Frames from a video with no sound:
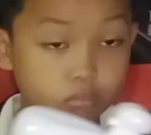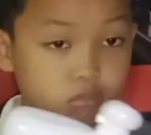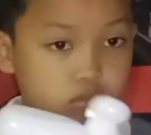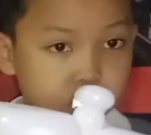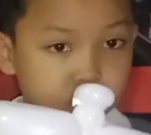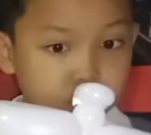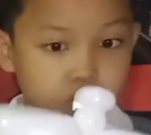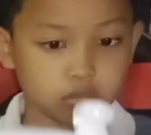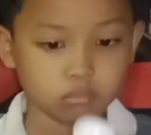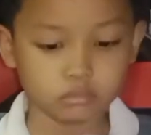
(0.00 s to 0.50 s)

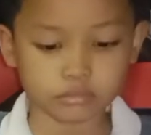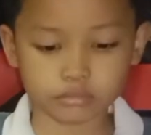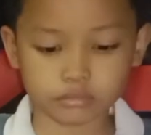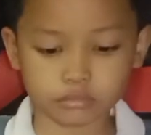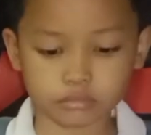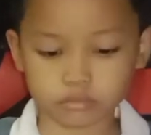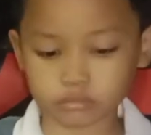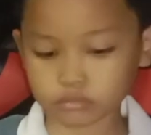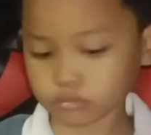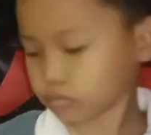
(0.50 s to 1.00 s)

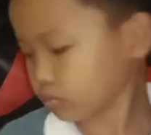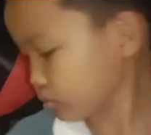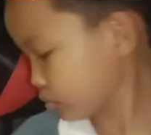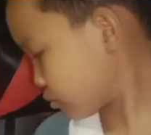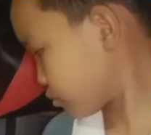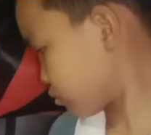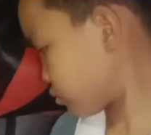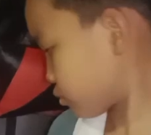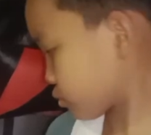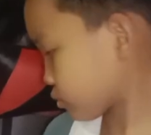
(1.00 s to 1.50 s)

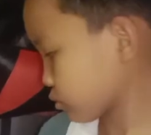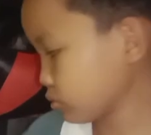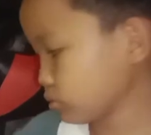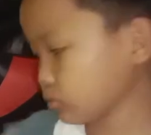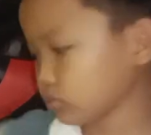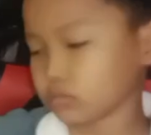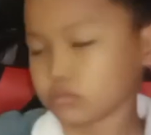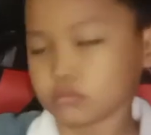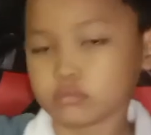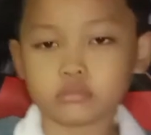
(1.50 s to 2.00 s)

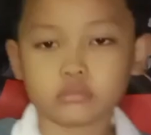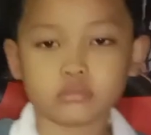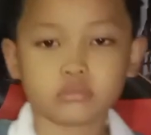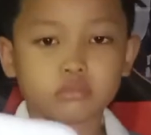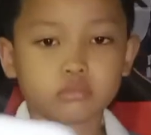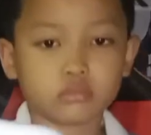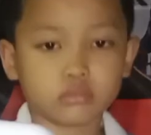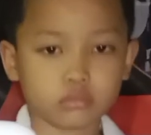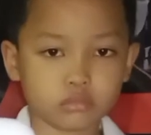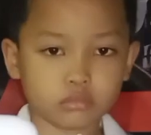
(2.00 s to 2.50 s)

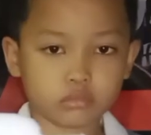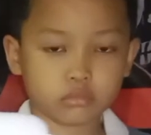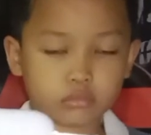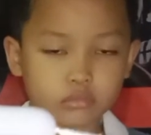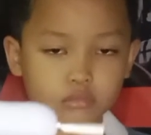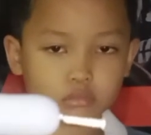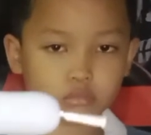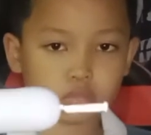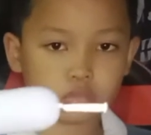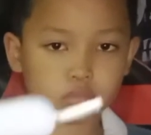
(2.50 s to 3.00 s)

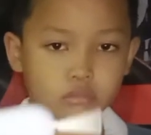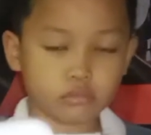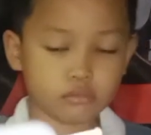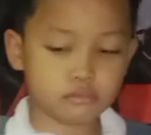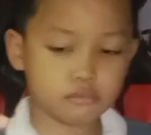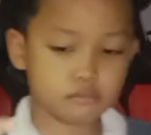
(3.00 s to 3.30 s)
(no one is talking)